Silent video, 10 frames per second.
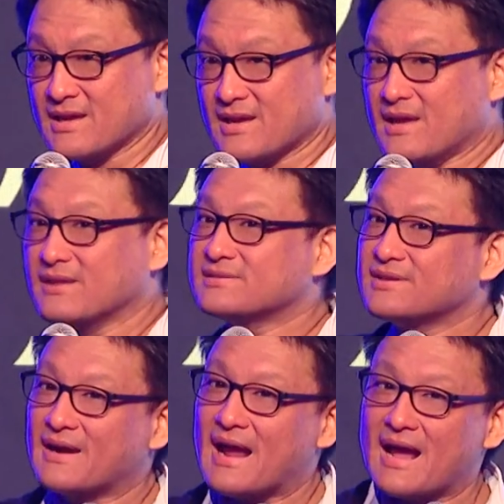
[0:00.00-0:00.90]

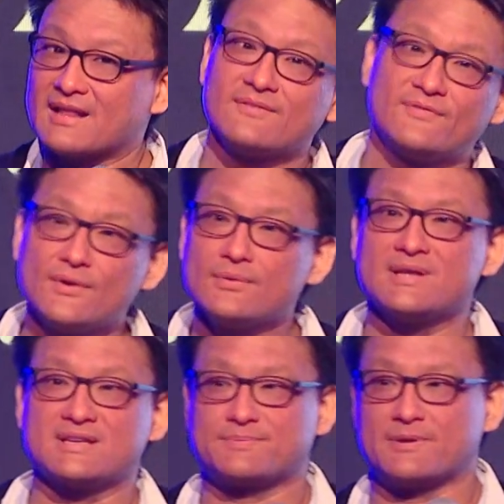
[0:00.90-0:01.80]
Interactive viewing
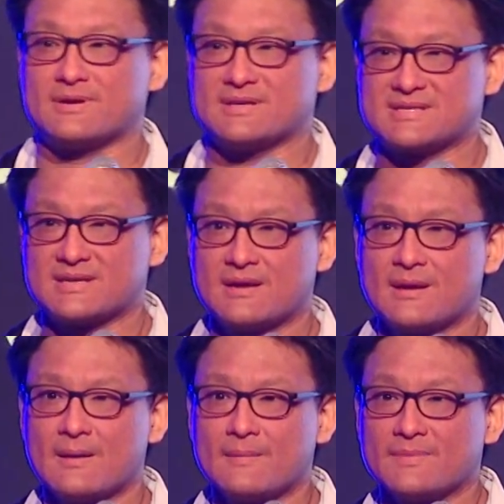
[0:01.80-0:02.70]
experience.
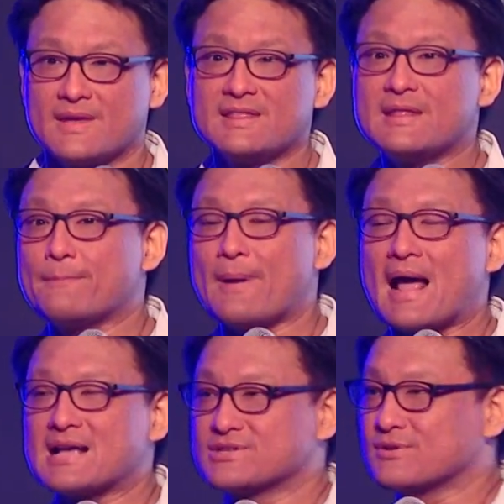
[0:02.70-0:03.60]
In the
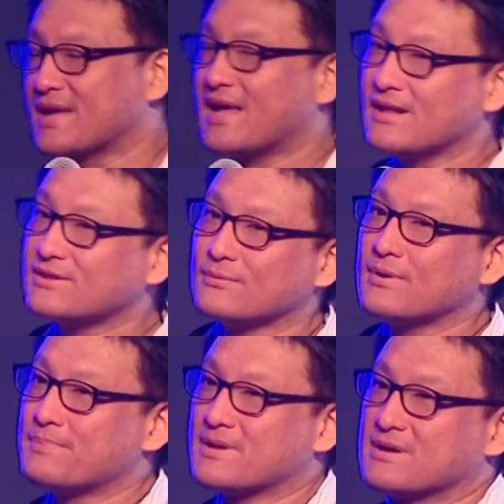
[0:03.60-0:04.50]
past, you can't do
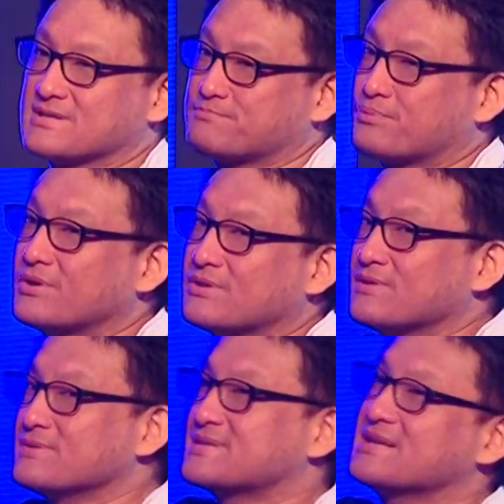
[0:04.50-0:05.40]
it because
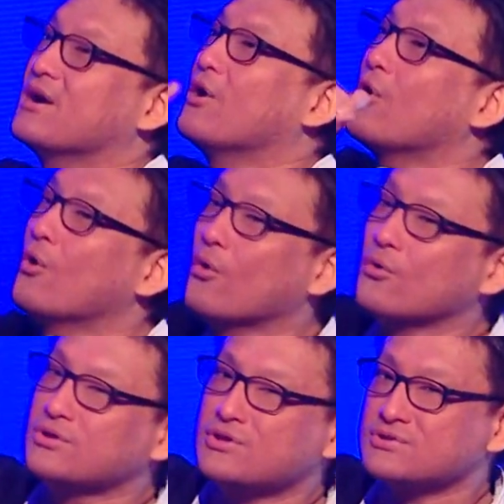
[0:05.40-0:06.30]
producing a whole
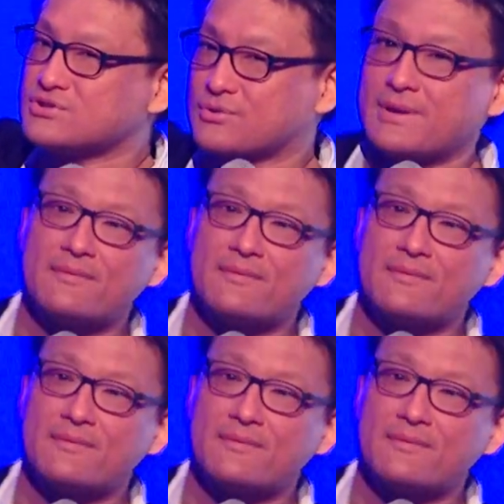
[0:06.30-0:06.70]
new stream